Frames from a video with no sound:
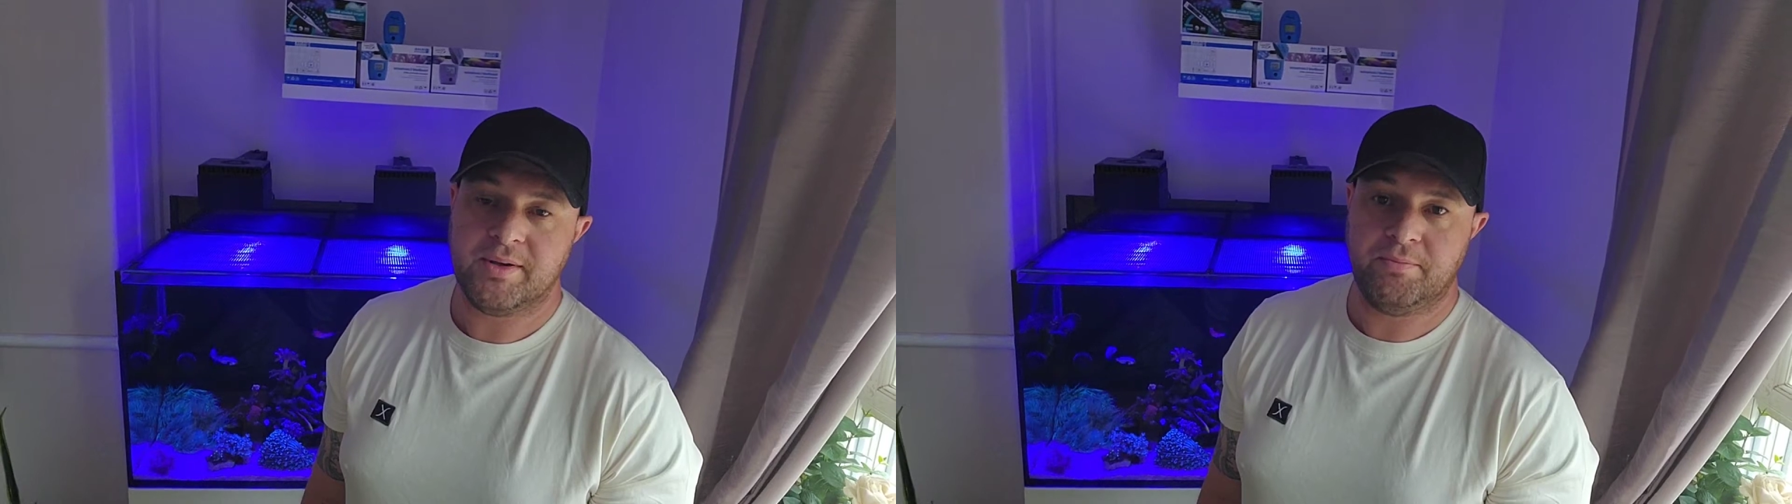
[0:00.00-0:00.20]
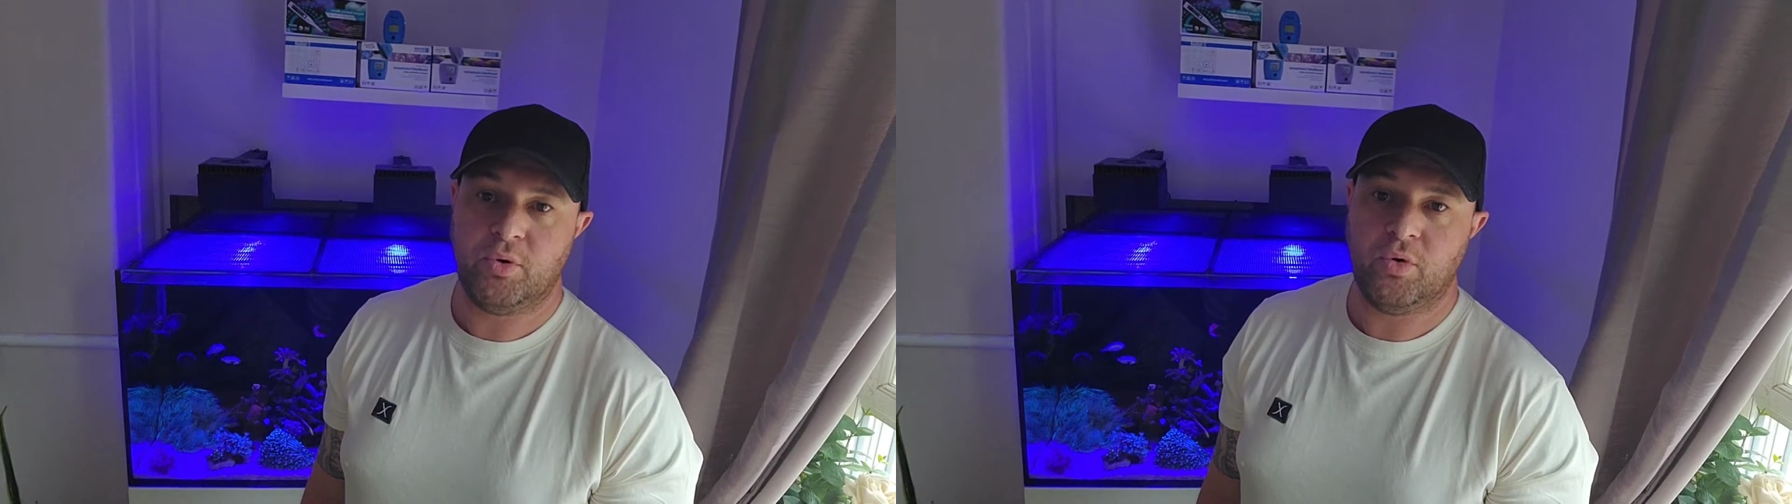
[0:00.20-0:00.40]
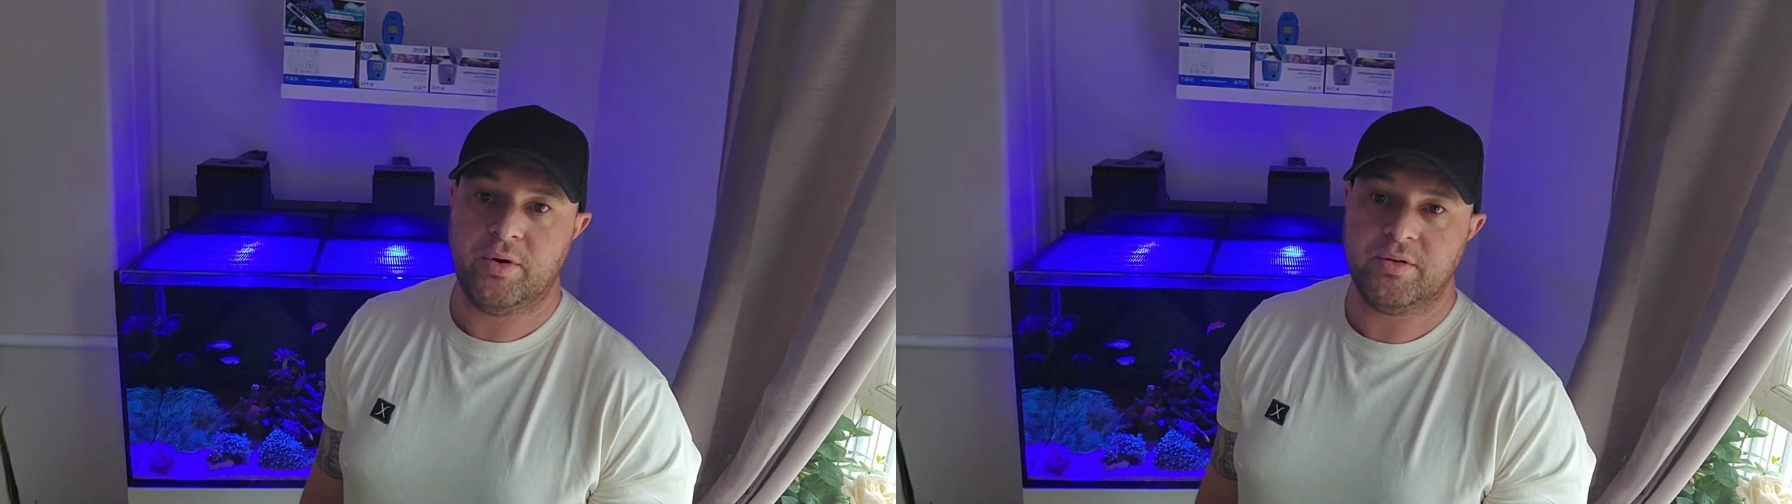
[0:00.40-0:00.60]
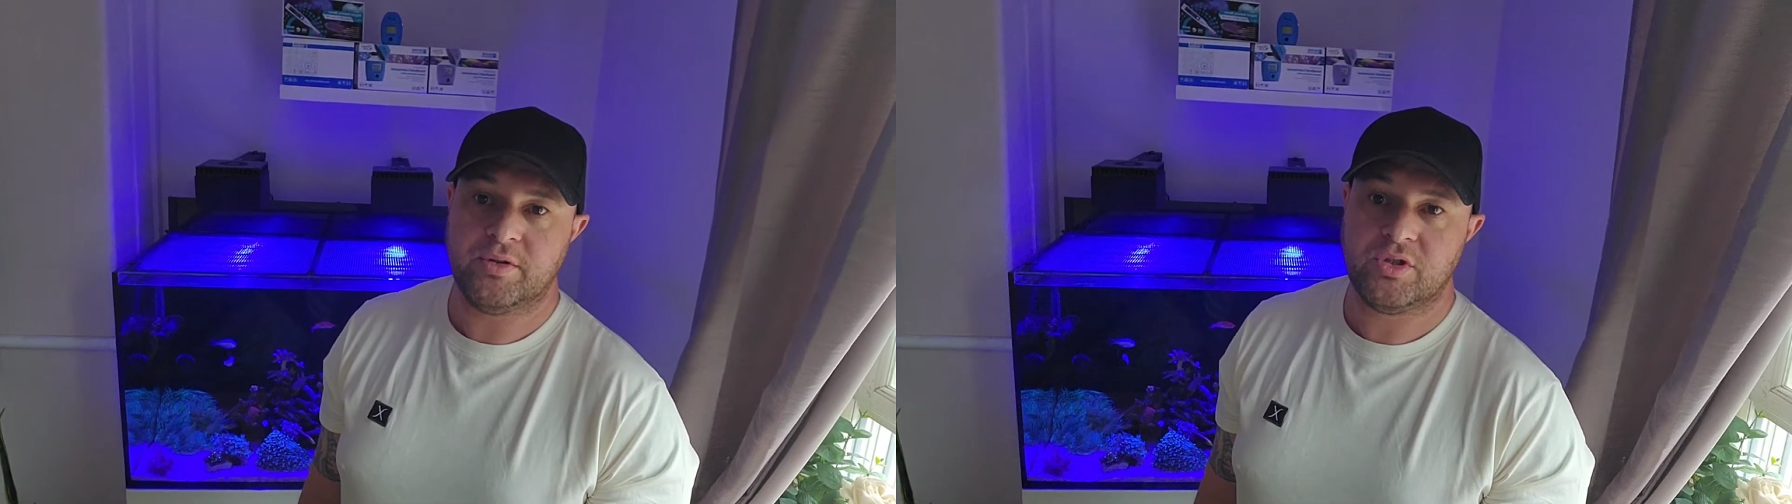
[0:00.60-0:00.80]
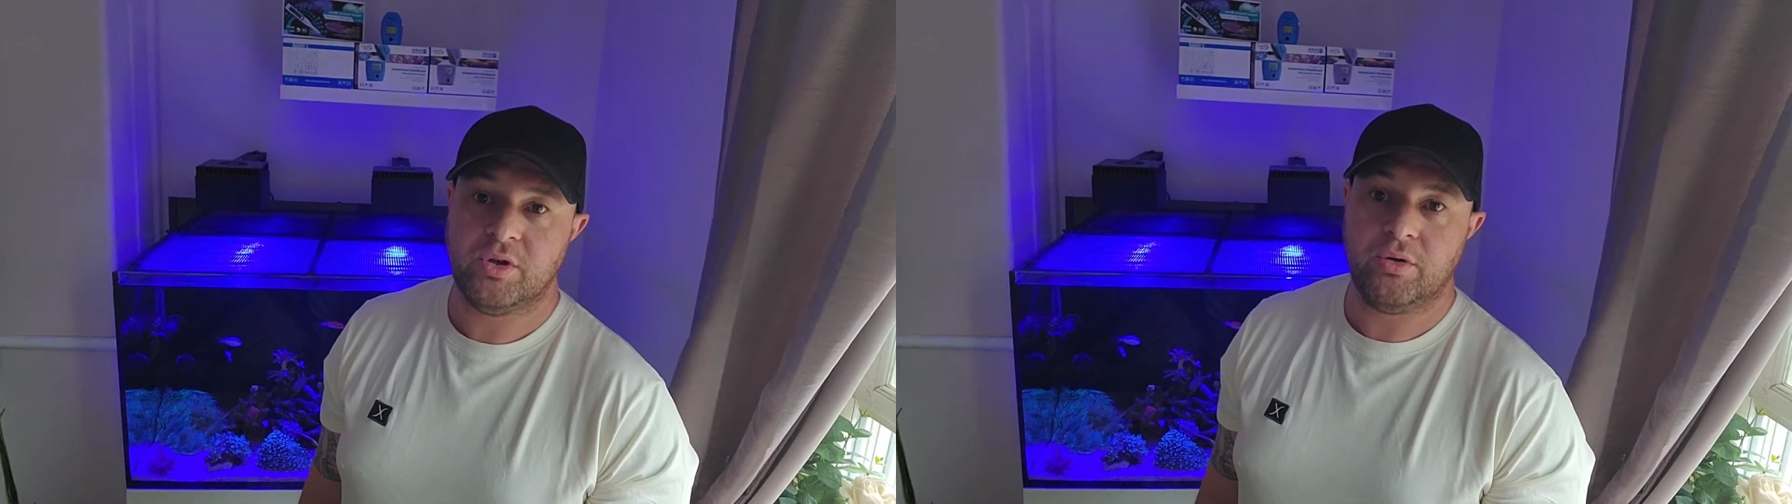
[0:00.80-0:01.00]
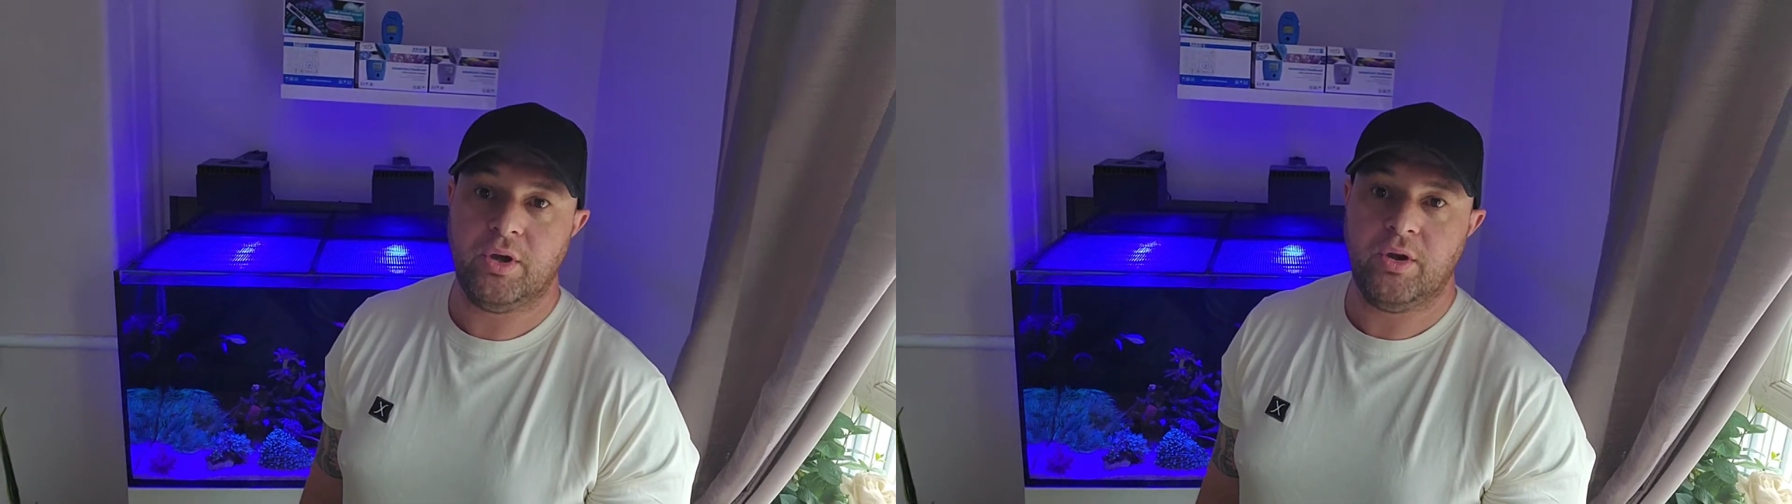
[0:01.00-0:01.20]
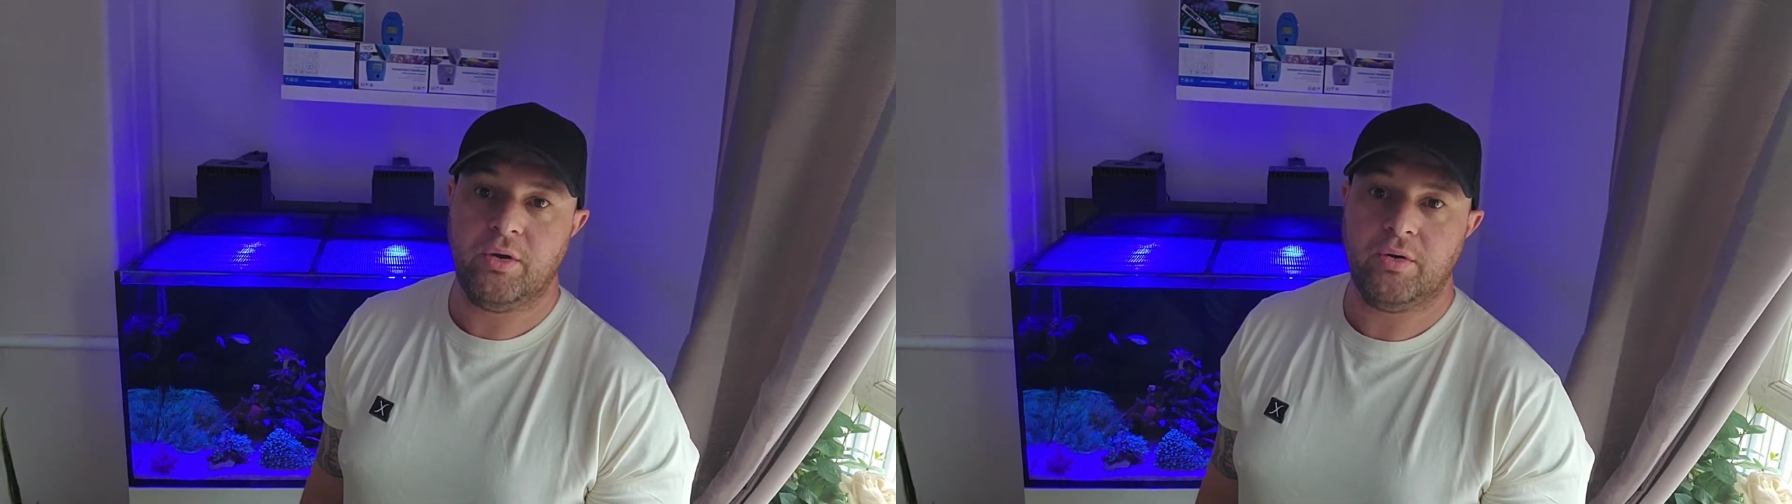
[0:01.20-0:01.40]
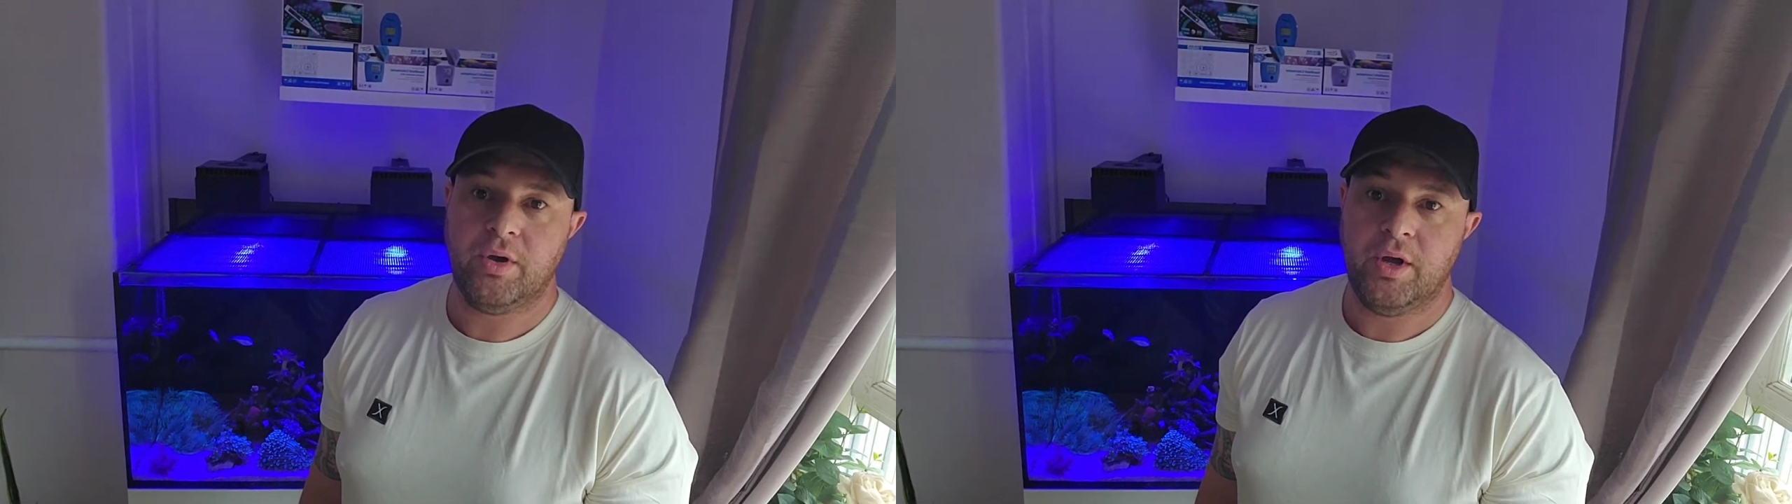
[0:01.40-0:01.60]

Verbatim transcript: important to you